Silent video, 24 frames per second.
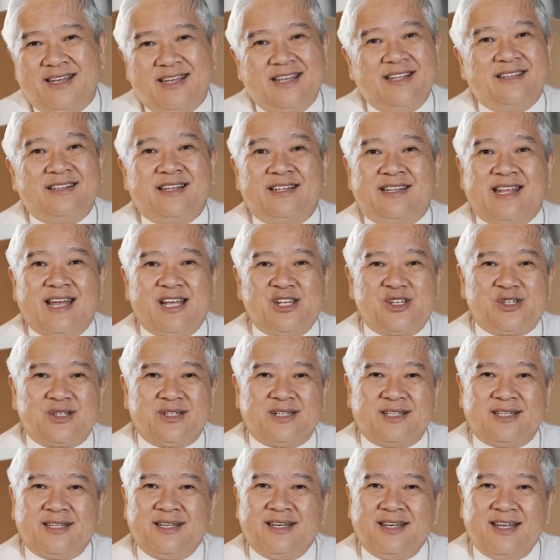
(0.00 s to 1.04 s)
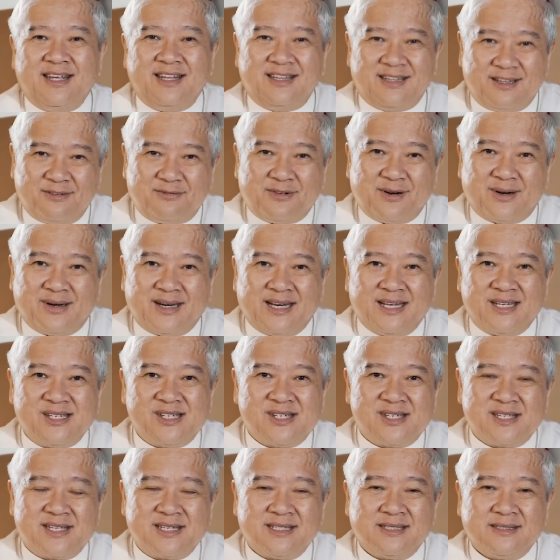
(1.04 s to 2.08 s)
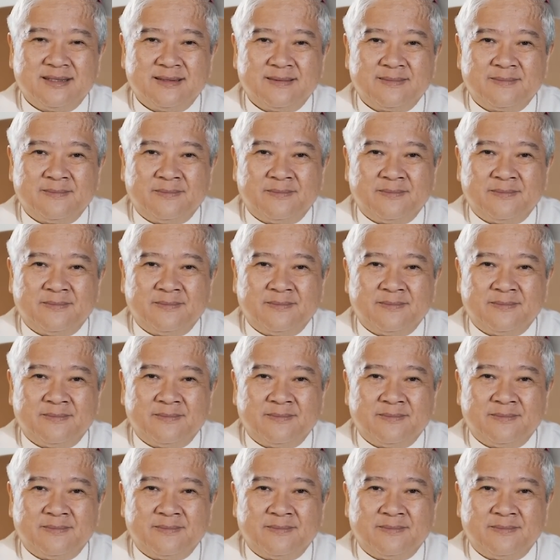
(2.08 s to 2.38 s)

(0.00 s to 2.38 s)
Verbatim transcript: in the desert, in the forest.